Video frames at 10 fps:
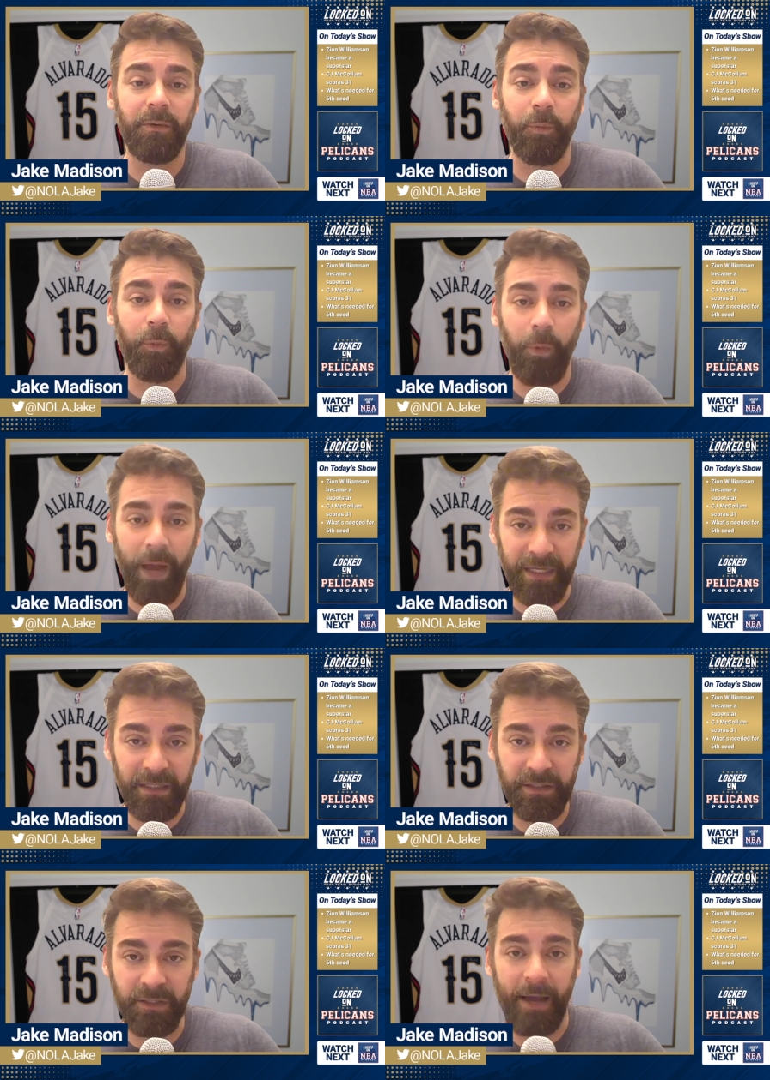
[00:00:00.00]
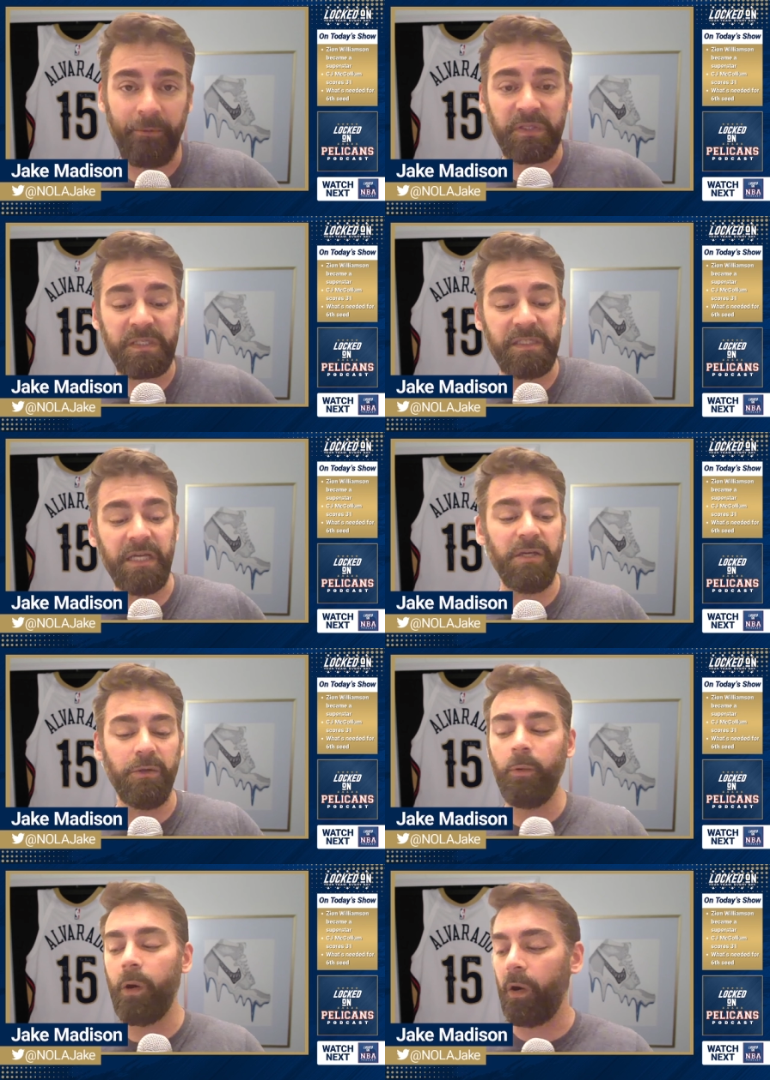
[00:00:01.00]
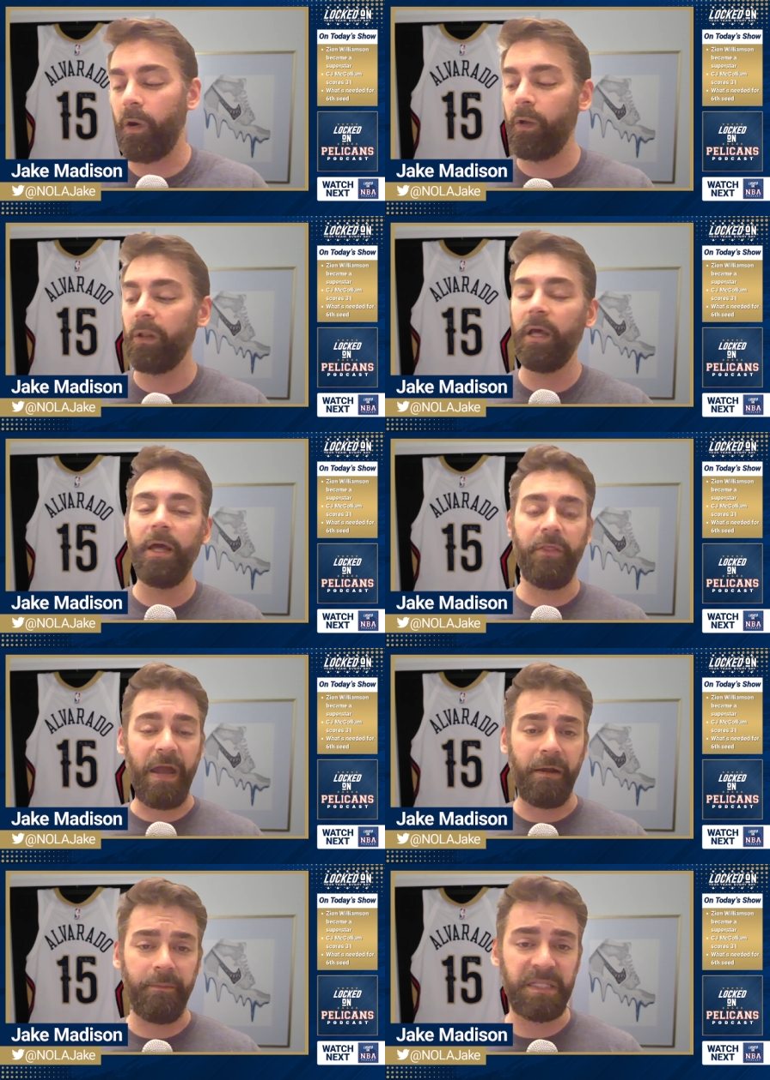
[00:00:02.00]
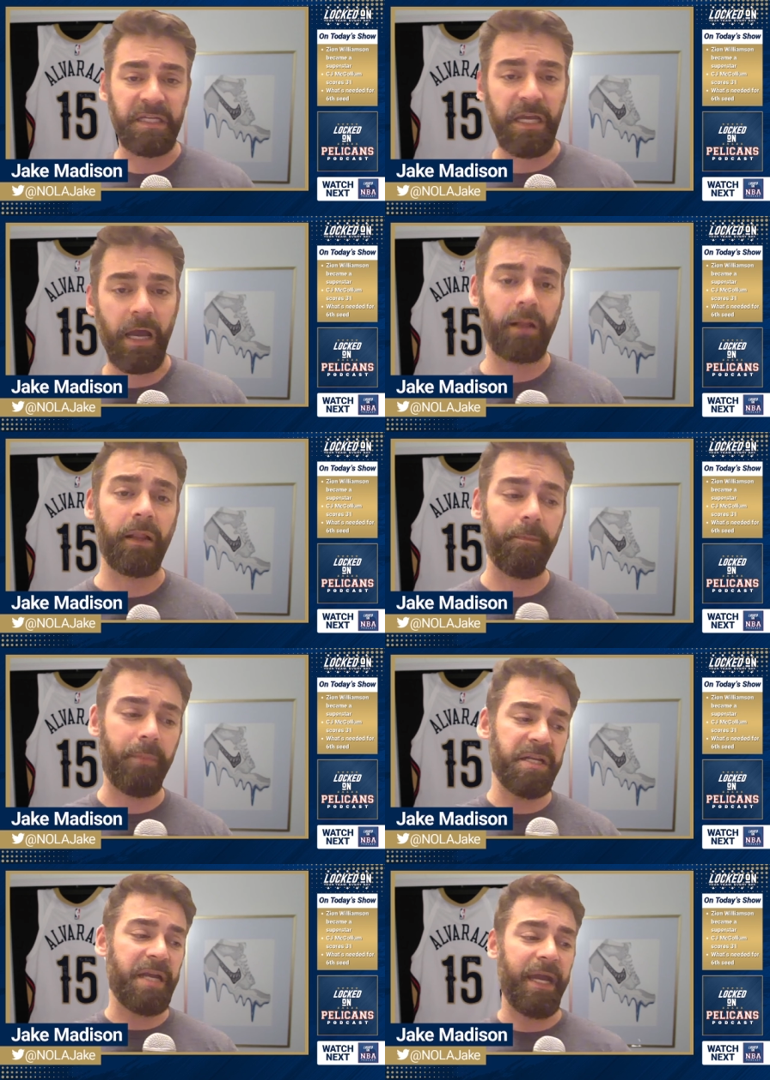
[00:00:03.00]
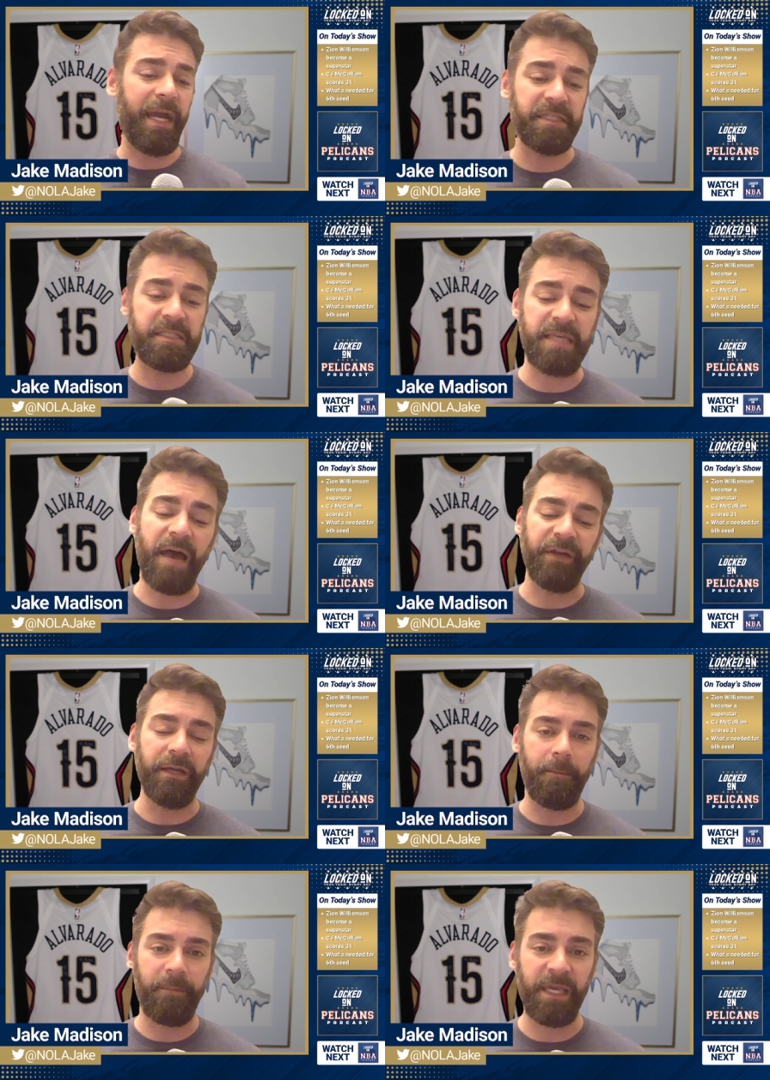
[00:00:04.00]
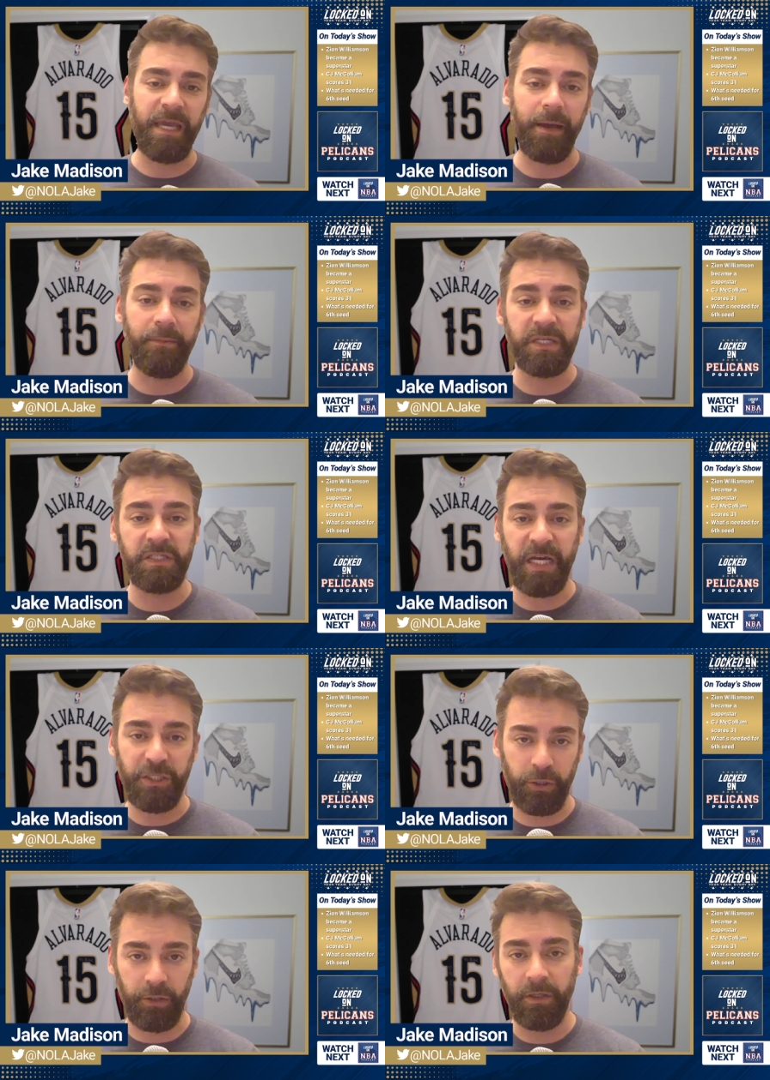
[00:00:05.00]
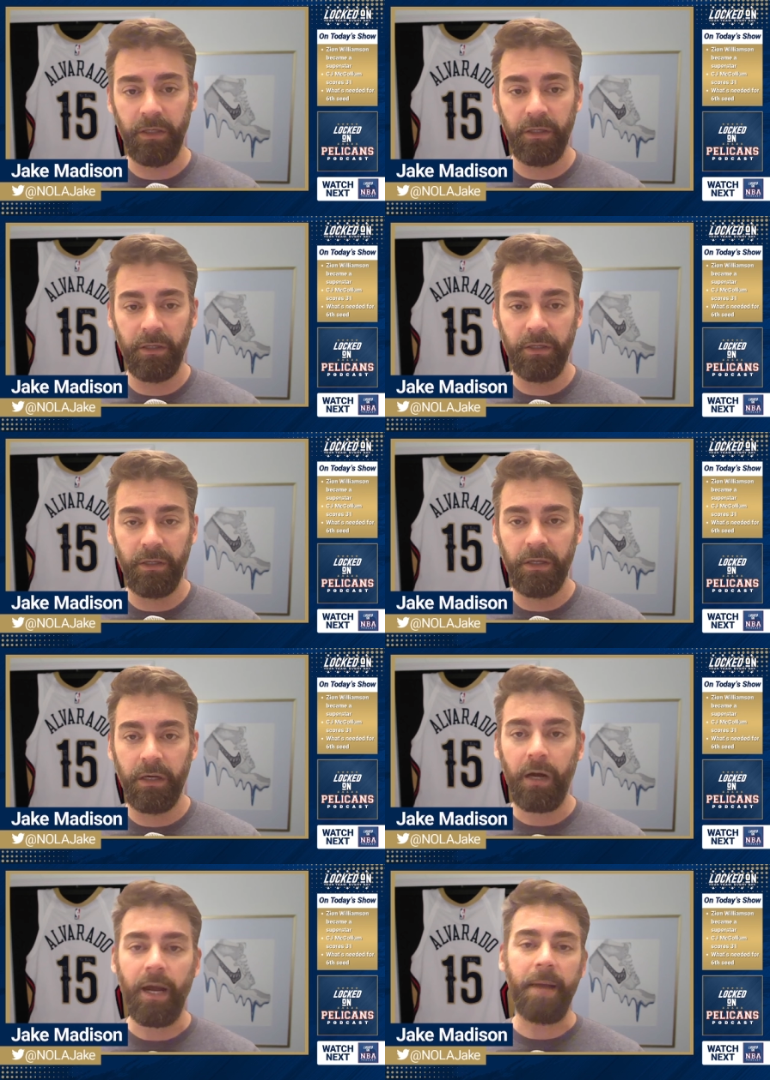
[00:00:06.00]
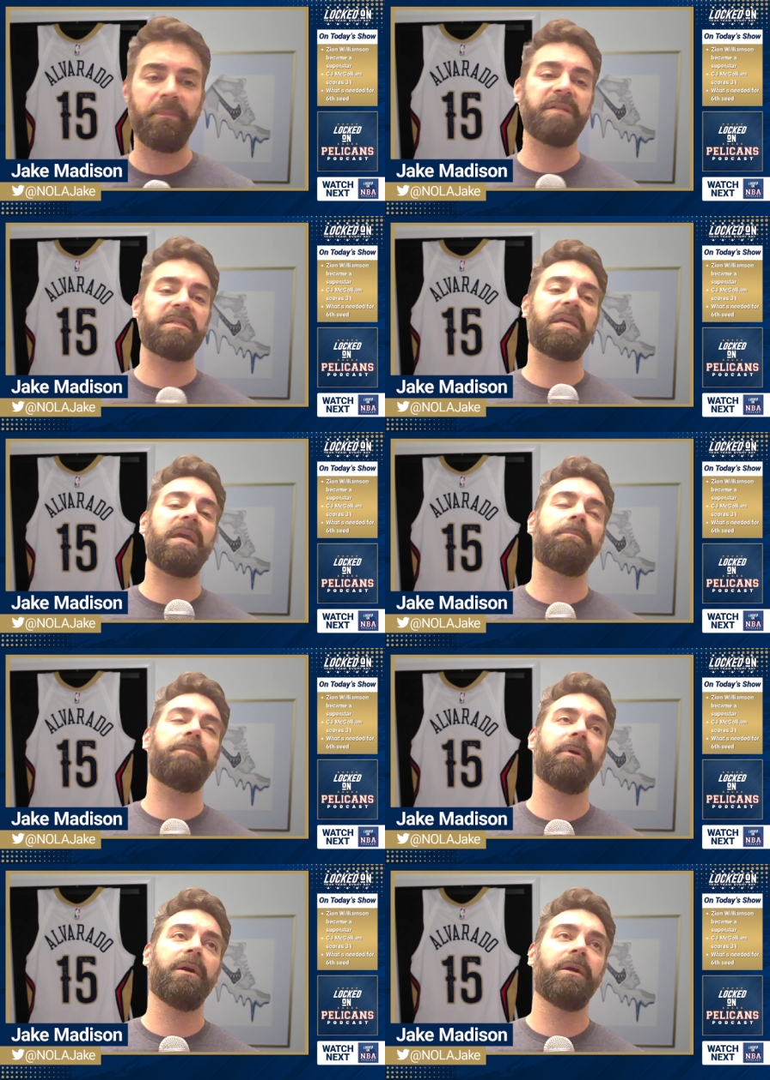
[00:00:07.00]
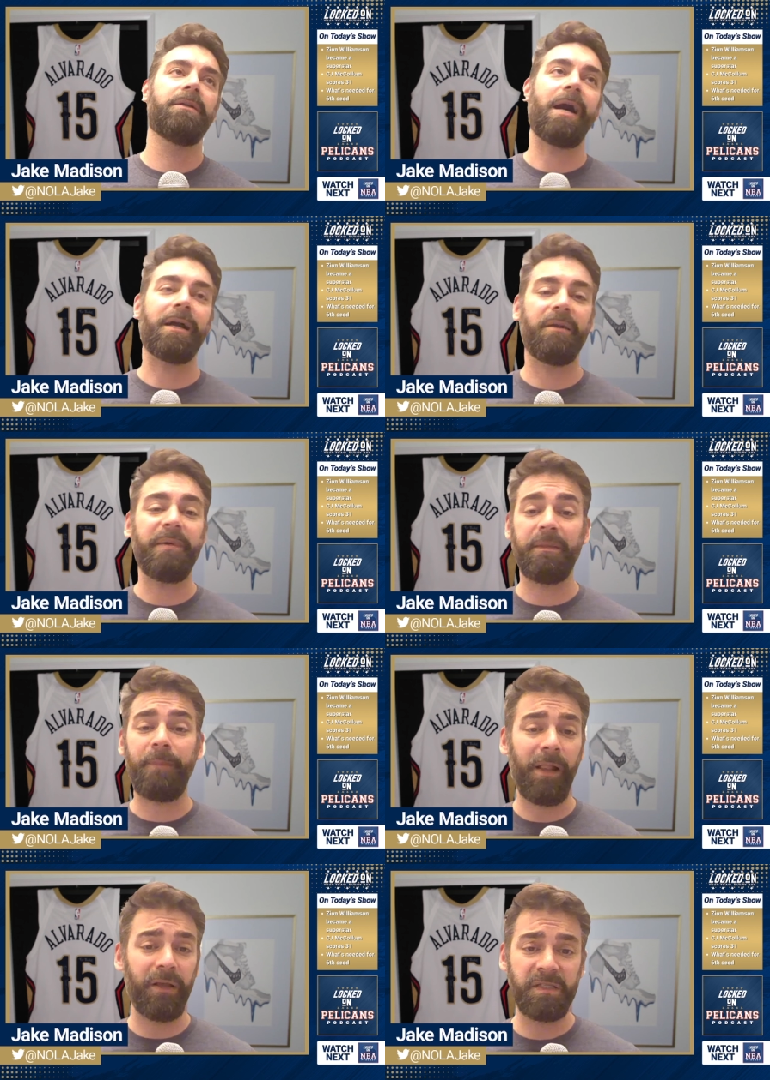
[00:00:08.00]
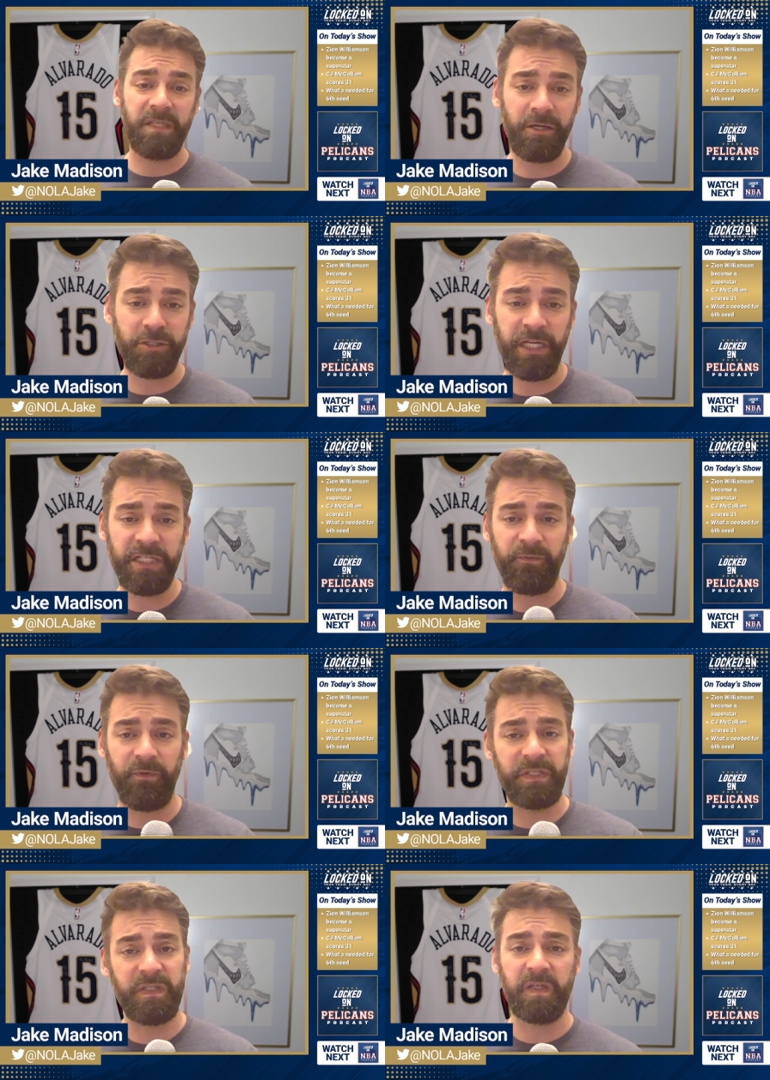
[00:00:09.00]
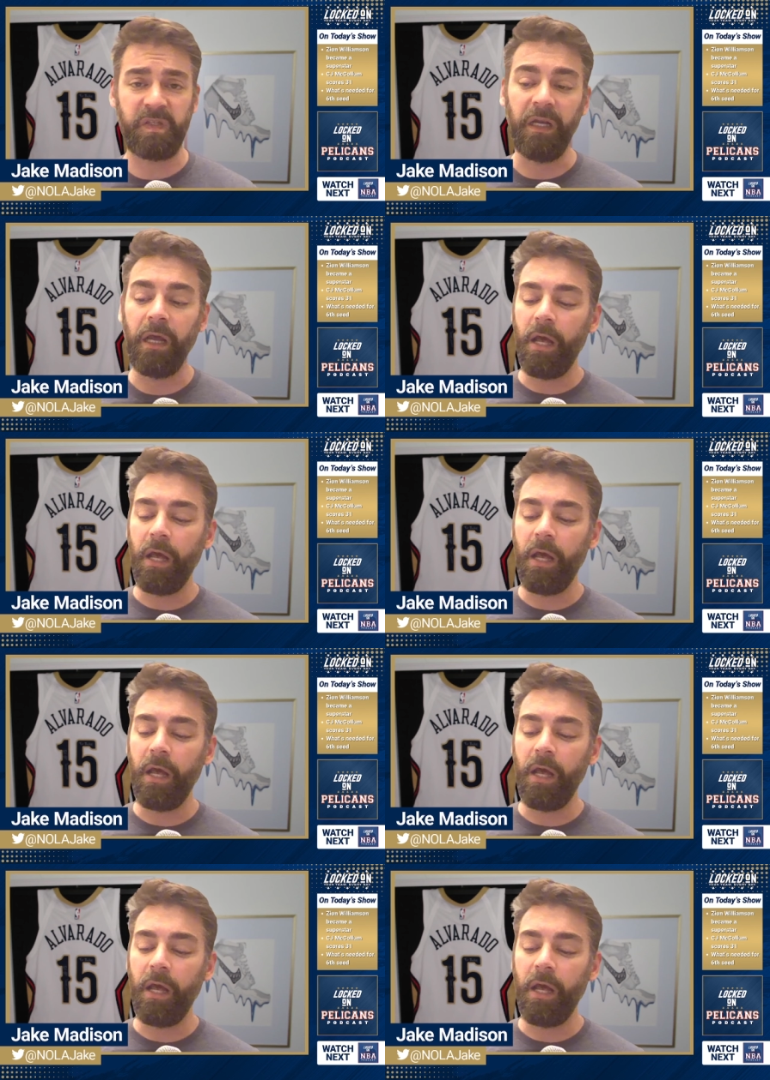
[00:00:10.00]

wait. So I will see you all there at Mid-City Yacht Club Monday at seven p.m. Central. All right, let's keep talking about the Pelicans and their chase for the sixth seed.